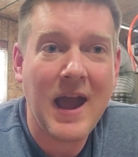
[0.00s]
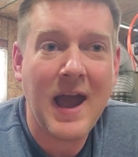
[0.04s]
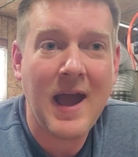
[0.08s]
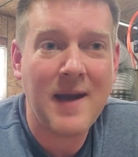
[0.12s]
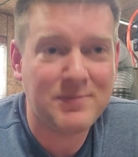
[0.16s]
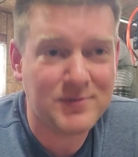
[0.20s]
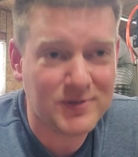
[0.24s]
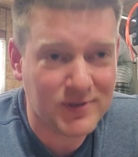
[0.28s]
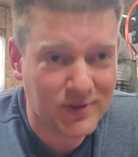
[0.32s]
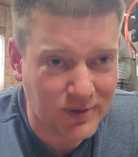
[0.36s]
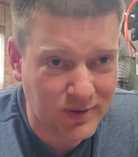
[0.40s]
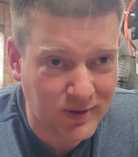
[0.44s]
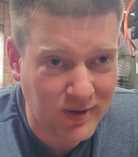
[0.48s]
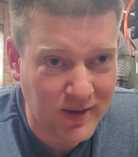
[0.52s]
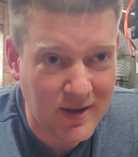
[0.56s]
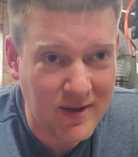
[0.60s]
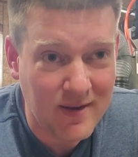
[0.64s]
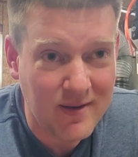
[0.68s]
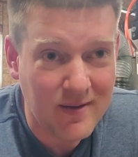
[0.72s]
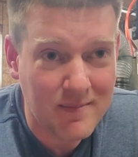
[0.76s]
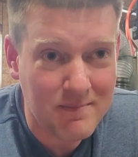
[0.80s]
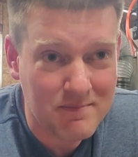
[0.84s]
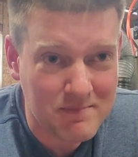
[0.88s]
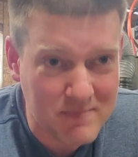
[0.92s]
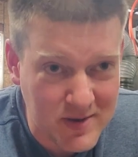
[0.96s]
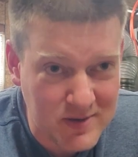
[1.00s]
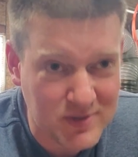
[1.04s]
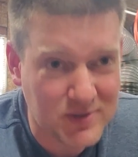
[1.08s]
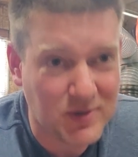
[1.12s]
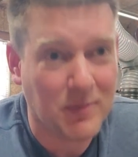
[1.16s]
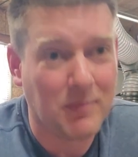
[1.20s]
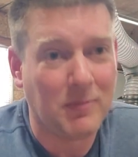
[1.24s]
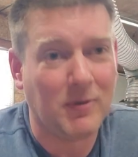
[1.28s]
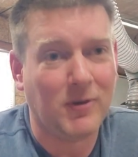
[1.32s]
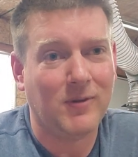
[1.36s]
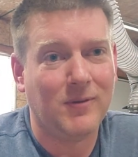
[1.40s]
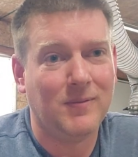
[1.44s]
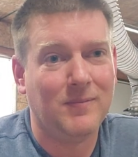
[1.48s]
absolutely
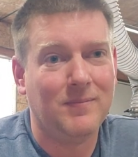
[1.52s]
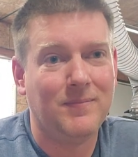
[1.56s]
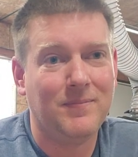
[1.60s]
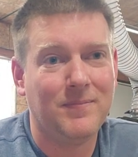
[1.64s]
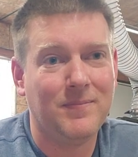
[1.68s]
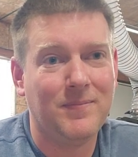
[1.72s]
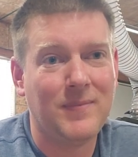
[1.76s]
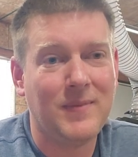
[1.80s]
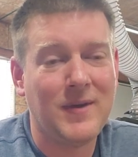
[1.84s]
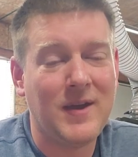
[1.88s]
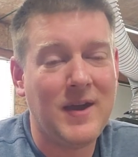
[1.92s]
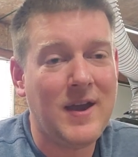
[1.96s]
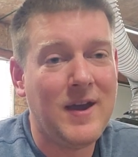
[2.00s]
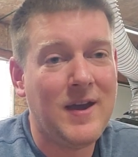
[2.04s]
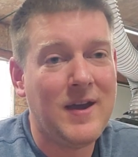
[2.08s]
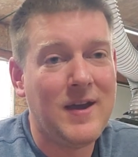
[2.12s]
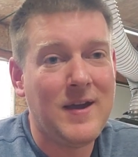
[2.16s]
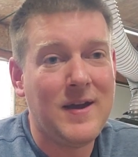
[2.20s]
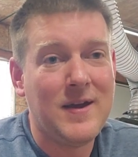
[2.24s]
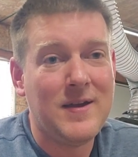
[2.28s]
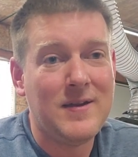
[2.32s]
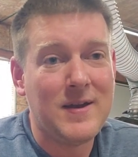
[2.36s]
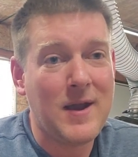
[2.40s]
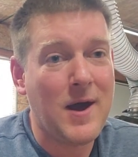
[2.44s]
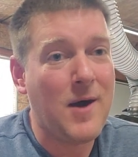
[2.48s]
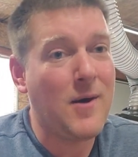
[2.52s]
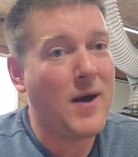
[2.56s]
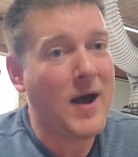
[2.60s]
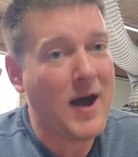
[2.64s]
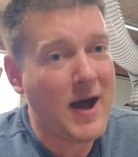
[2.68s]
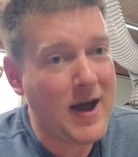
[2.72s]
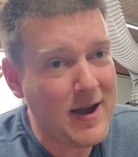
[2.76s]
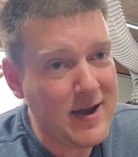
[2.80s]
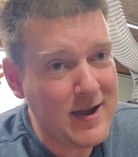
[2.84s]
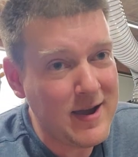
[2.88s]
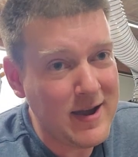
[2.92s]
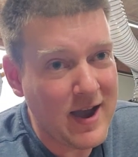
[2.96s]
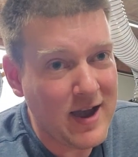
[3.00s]
miserable. Now,
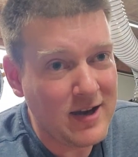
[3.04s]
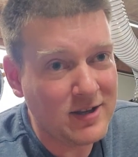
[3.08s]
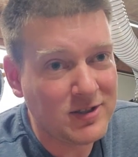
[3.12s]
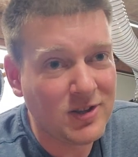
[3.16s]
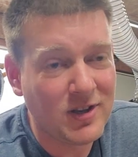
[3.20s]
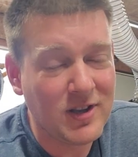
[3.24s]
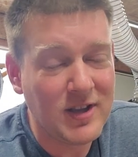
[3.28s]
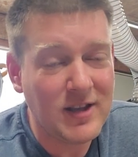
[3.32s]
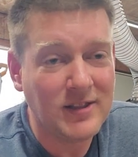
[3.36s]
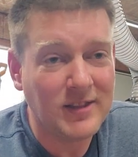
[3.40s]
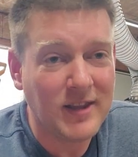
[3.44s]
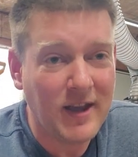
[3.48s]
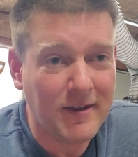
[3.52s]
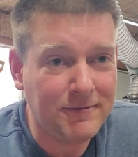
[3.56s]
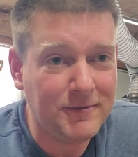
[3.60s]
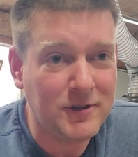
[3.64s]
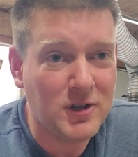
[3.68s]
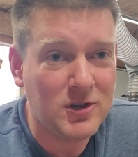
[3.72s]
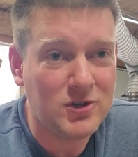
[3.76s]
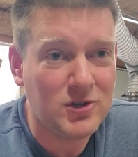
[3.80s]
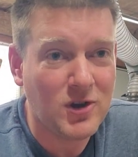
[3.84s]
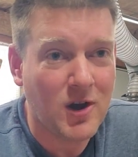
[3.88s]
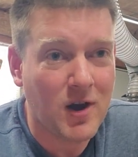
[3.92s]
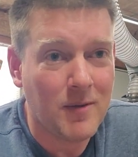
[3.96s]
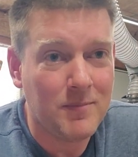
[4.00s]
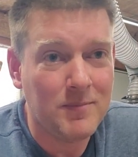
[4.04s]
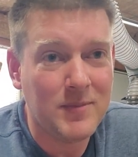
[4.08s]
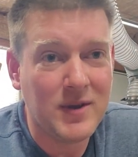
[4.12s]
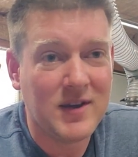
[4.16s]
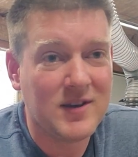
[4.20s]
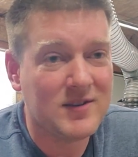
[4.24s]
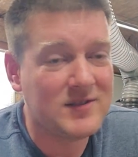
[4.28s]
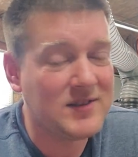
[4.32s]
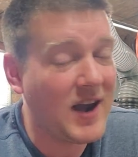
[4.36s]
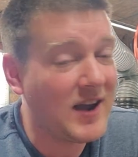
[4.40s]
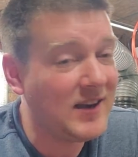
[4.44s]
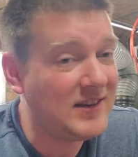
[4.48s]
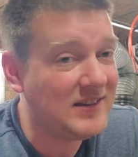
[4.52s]
I actually left the job
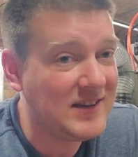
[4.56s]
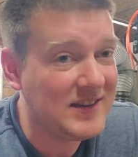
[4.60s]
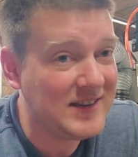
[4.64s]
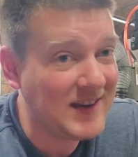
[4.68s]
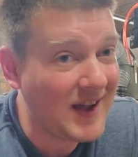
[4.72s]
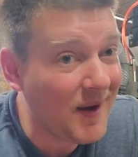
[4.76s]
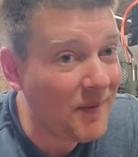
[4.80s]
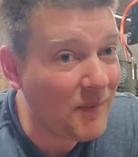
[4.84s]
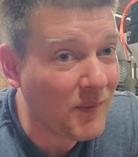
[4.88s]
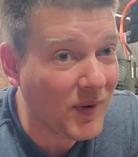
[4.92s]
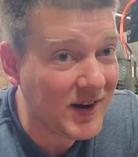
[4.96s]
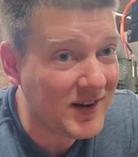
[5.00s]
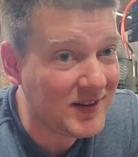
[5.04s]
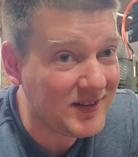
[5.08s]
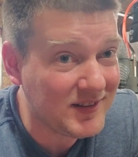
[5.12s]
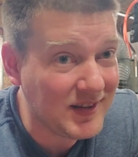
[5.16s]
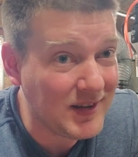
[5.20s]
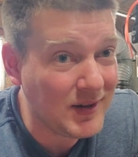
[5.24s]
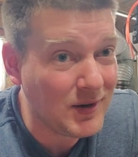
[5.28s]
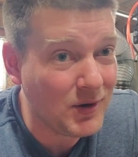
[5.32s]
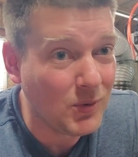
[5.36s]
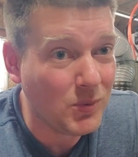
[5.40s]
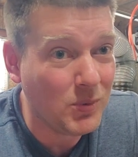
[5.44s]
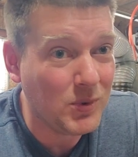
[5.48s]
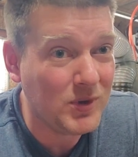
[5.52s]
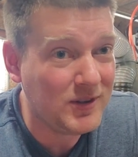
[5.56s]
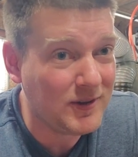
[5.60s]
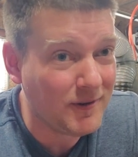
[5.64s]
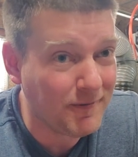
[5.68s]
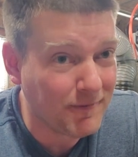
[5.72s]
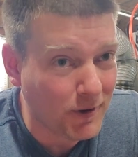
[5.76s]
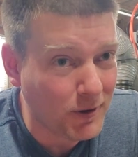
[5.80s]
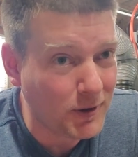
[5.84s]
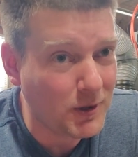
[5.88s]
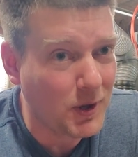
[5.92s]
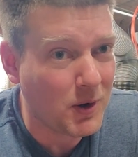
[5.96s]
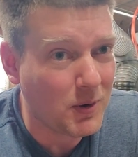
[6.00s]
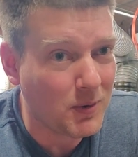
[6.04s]
because I did not want to deal with
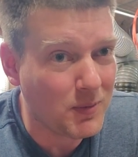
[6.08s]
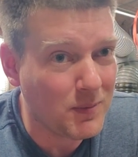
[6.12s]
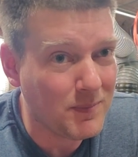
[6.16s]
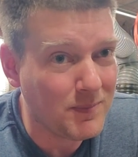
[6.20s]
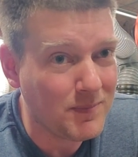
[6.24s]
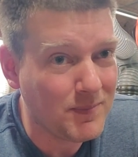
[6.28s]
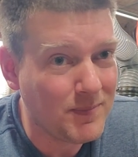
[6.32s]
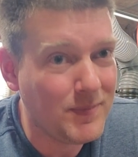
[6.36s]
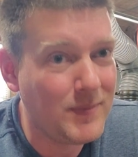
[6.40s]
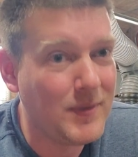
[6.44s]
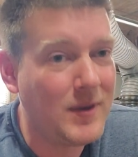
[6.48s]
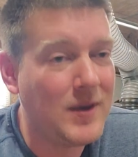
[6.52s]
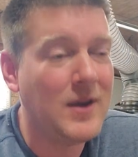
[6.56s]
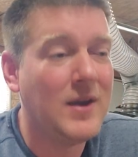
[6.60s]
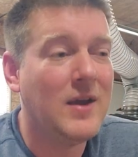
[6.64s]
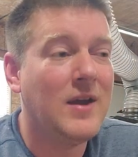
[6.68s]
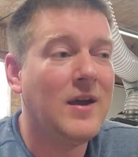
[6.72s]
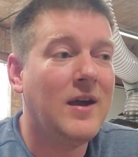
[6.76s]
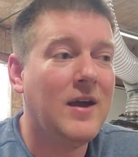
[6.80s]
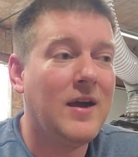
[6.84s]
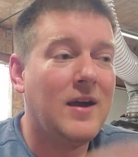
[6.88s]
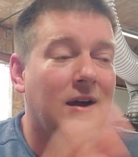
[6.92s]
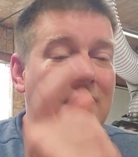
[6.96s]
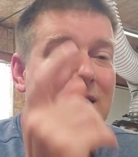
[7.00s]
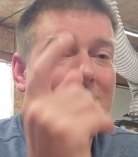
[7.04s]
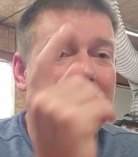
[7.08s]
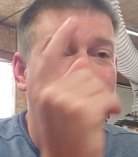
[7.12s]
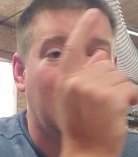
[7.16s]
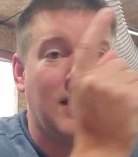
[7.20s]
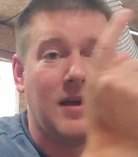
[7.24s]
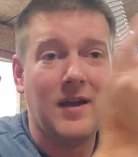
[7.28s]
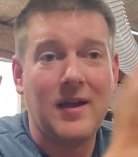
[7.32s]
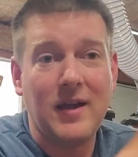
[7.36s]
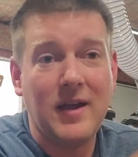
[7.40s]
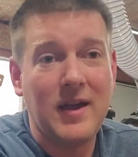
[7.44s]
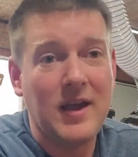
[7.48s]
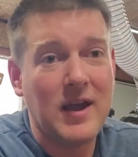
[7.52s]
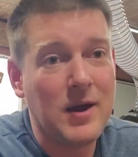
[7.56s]
Nuvolo.
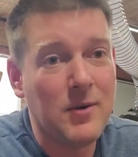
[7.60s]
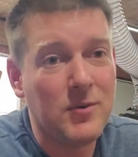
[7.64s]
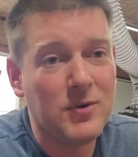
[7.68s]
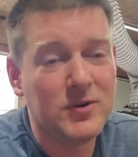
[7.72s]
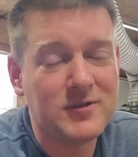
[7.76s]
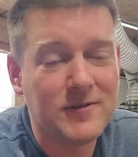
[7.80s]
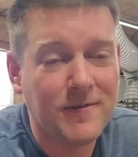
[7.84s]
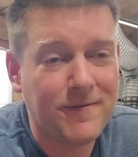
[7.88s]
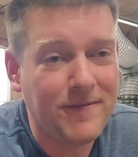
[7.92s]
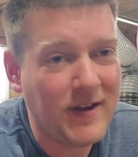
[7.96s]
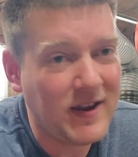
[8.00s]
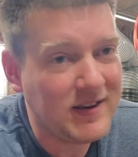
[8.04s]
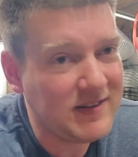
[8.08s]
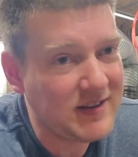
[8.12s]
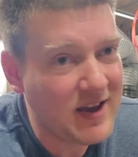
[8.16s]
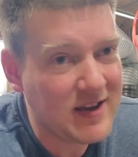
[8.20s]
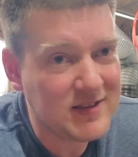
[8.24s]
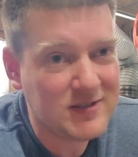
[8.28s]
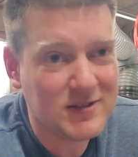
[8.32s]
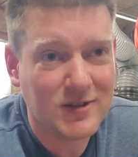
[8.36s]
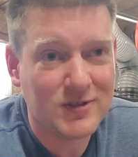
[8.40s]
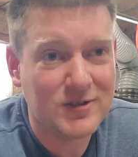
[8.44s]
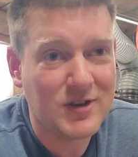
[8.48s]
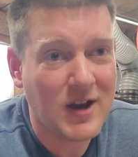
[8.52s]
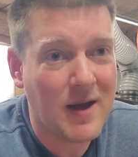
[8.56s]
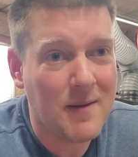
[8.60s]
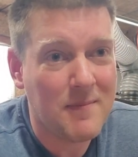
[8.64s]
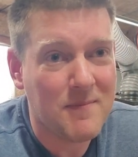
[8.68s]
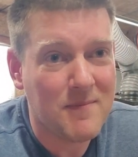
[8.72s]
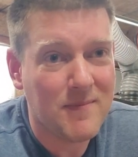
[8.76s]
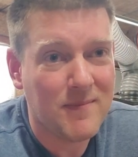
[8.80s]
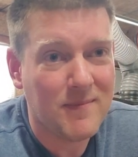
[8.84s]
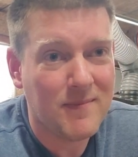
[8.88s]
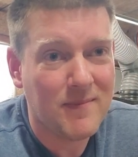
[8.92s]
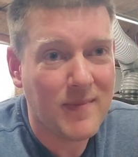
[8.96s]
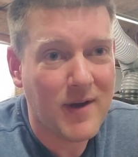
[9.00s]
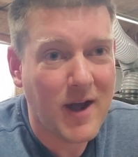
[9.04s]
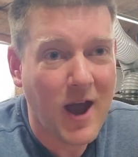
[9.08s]
It was a fantastic job.
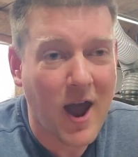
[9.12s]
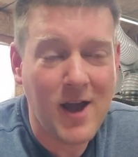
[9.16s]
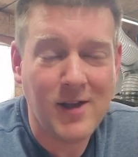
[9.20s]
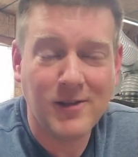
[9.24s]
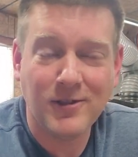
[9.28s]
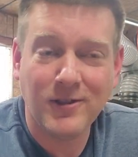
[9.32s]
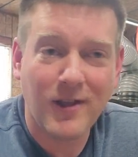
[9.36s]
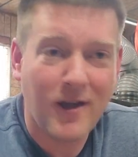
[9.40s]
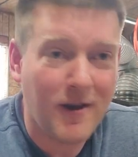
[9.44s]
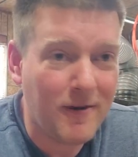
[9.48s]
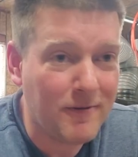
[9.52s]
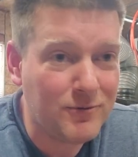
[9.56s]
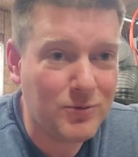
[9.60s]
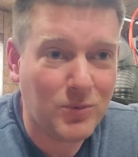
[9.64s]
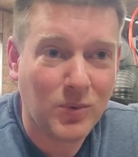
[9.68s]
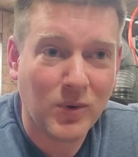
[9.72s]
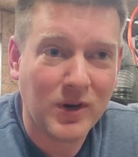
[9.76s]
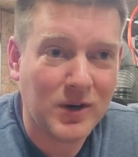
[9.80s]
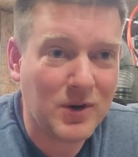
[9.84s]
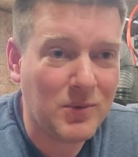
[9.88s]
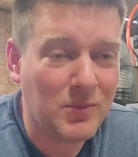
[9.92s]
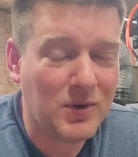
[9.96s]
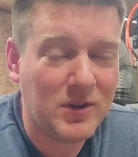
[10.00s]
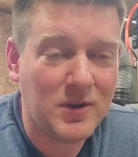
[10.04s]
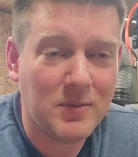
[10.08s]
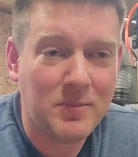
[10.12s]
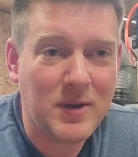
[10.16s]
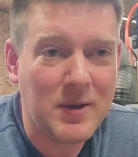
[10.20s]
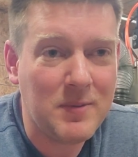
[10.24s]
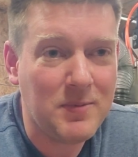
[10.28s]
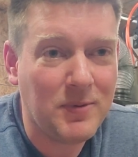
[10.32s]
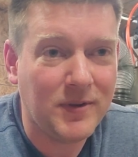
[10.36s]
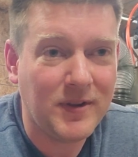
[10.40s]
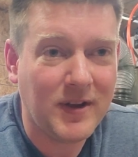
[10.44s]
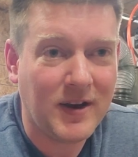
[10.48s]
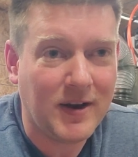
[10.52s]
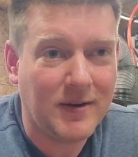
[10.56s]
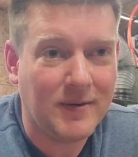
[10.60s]
I loved working with the people
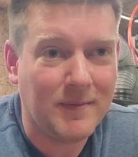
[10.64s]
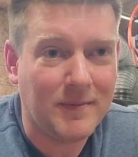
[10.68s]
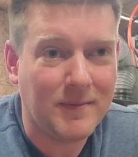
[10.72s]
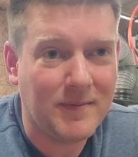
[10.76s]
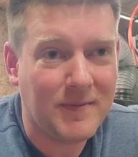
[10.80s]
there.